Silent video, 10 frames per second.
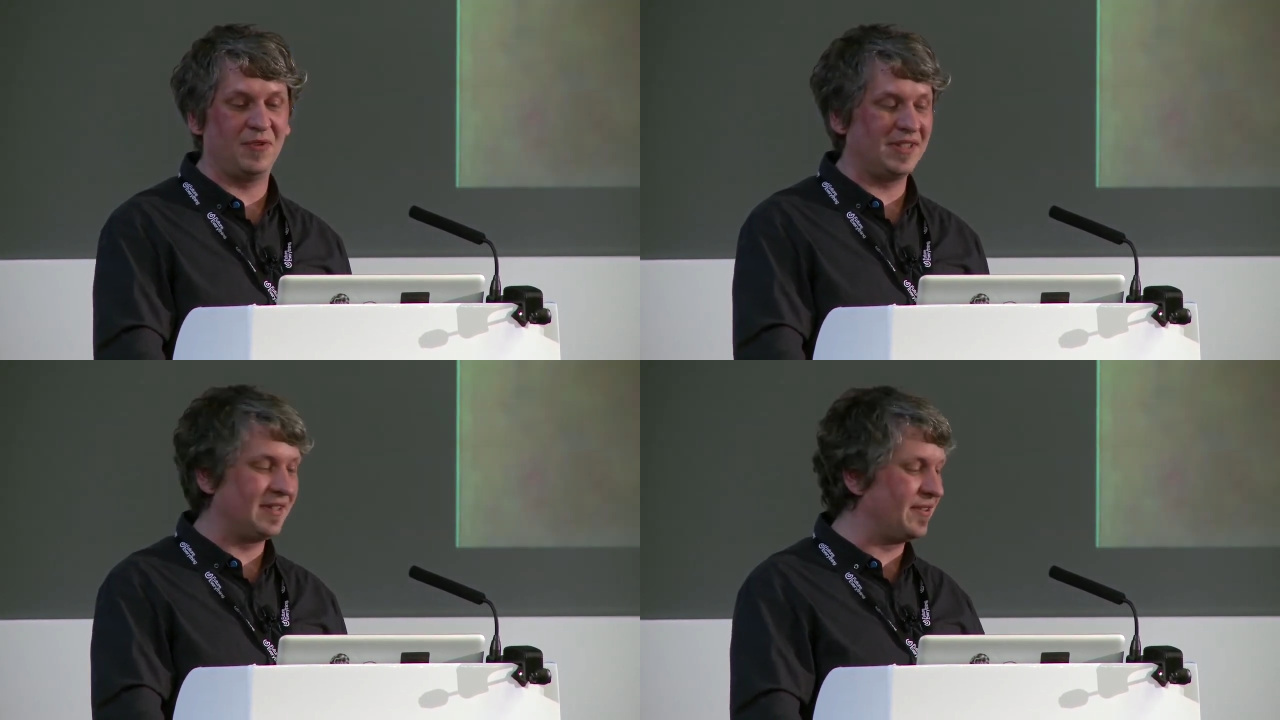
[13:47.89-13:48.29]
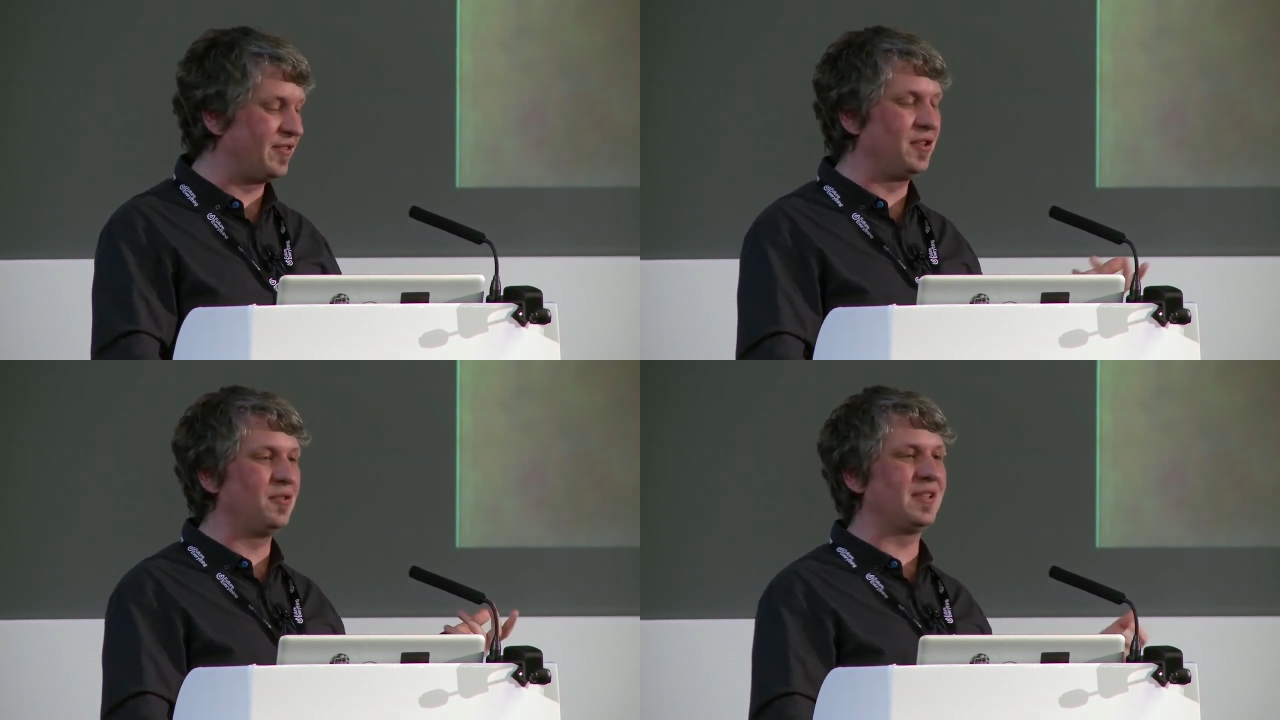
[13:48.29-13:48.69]
for instance,
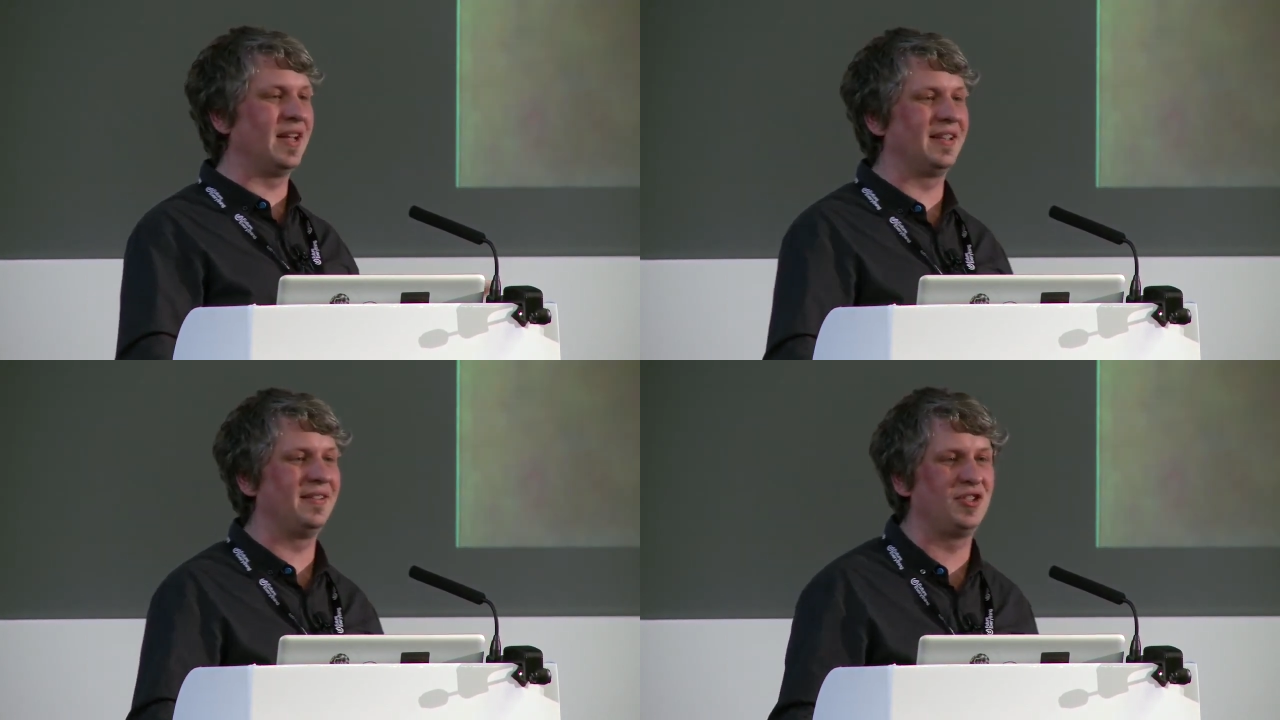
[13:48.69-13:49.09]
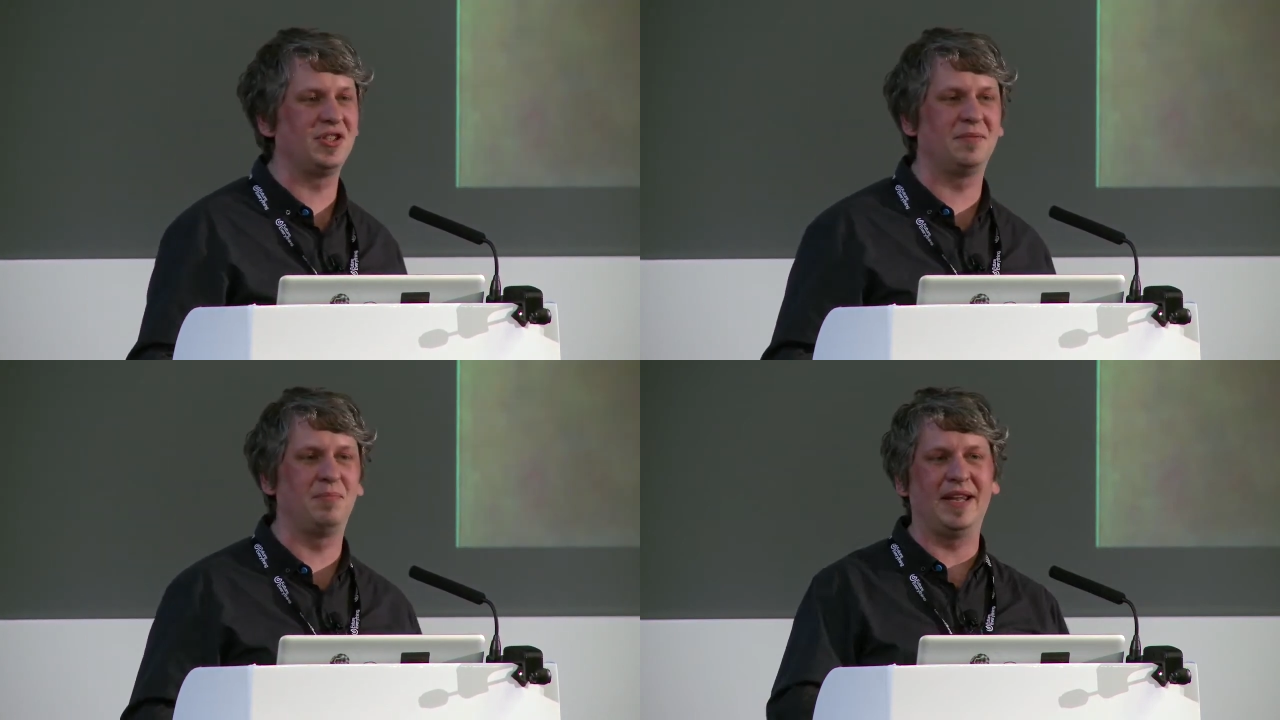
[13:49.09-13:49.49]
if you use like
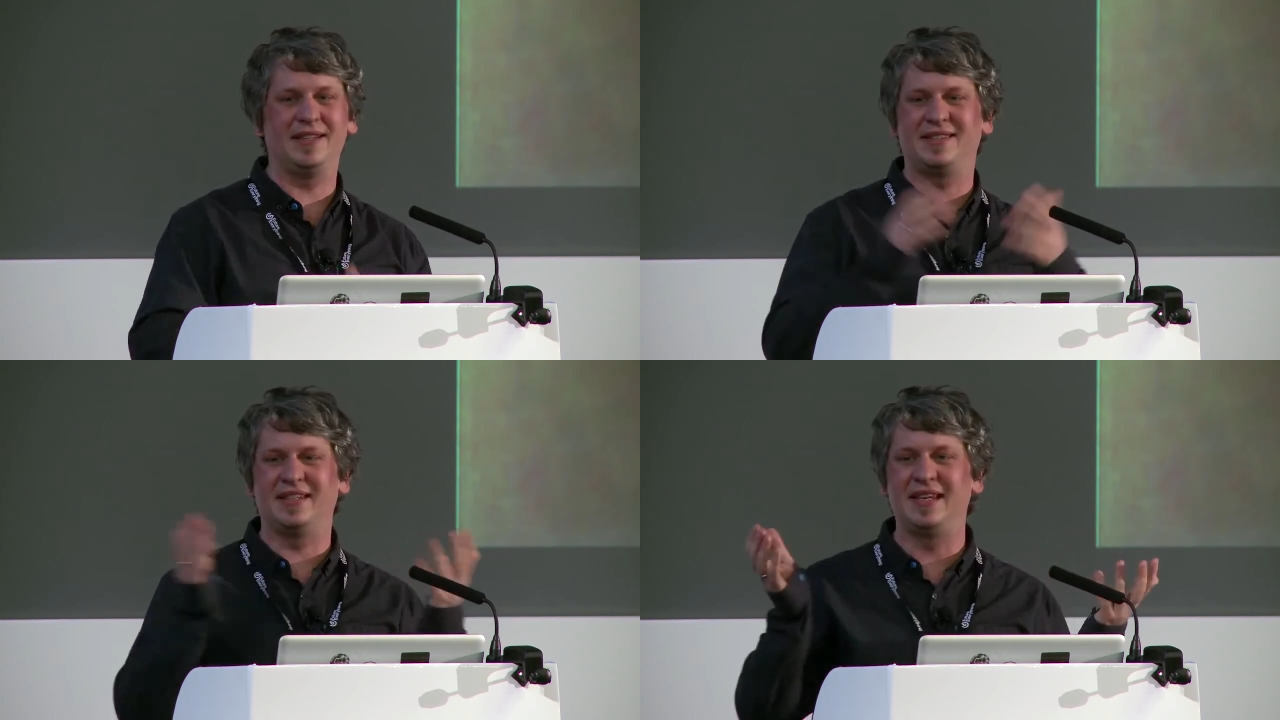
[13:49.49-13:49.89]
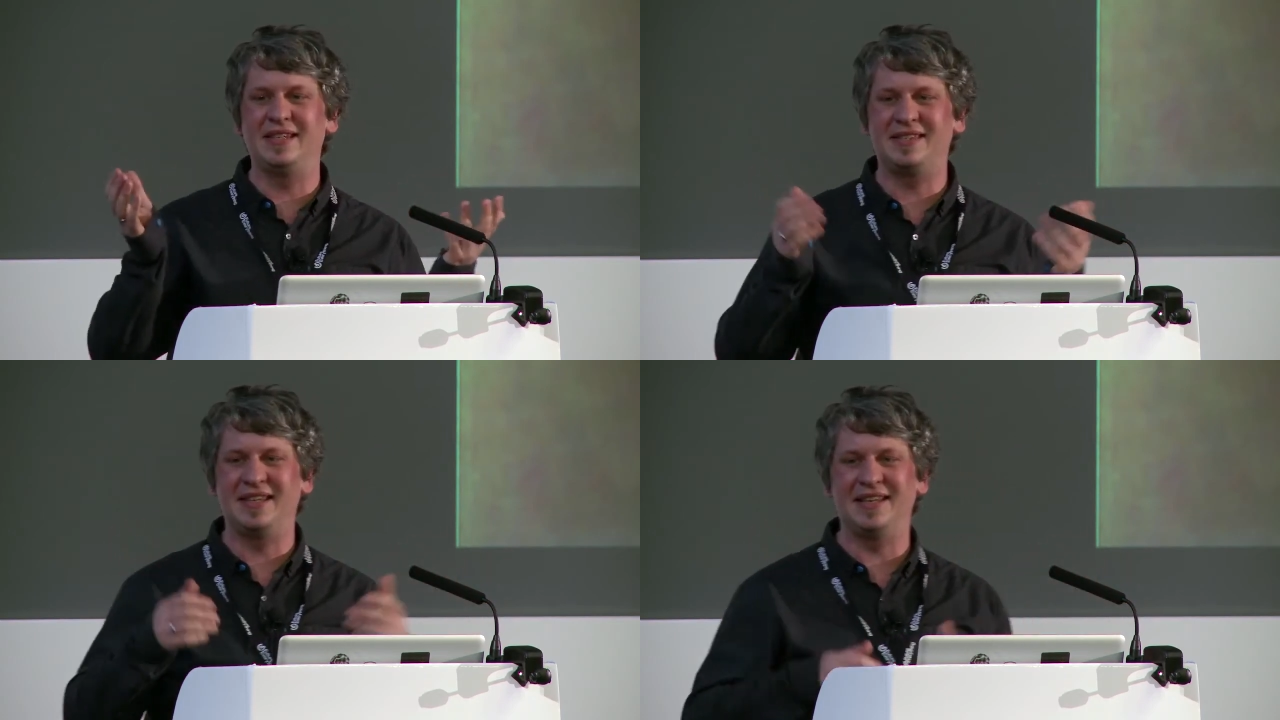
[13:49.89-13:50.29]
just plain
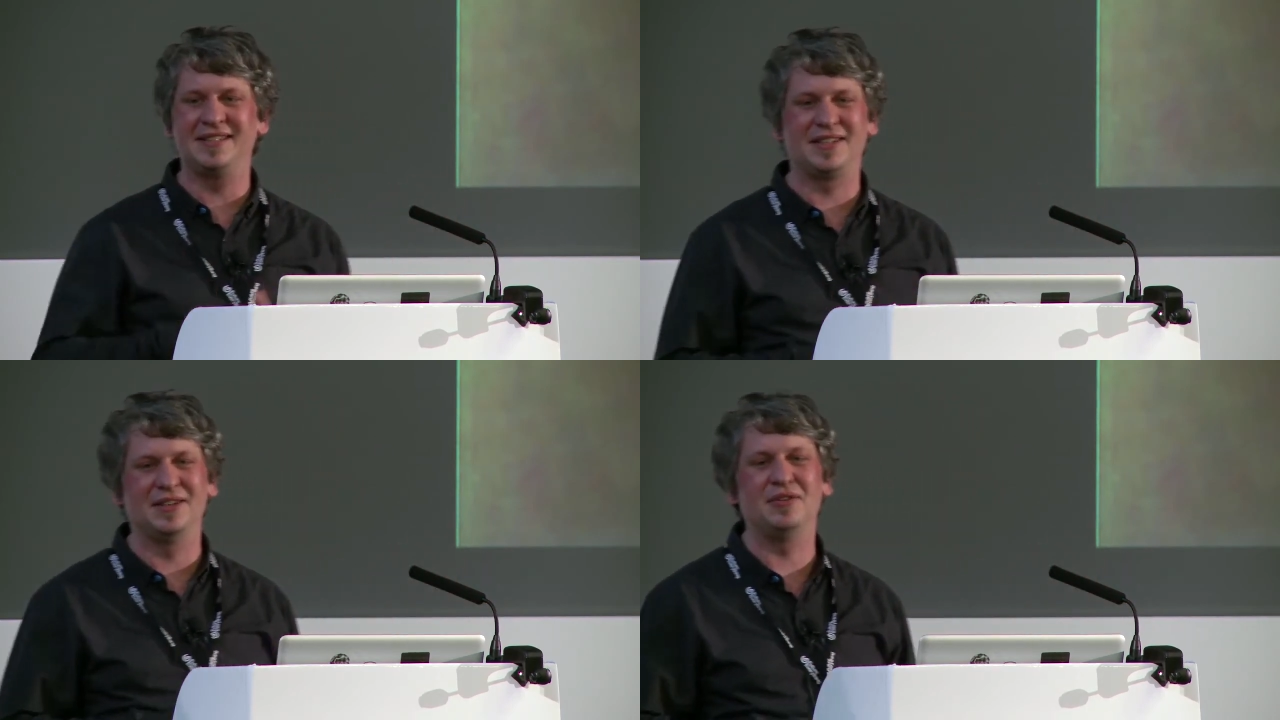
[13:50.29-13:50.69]
statistics,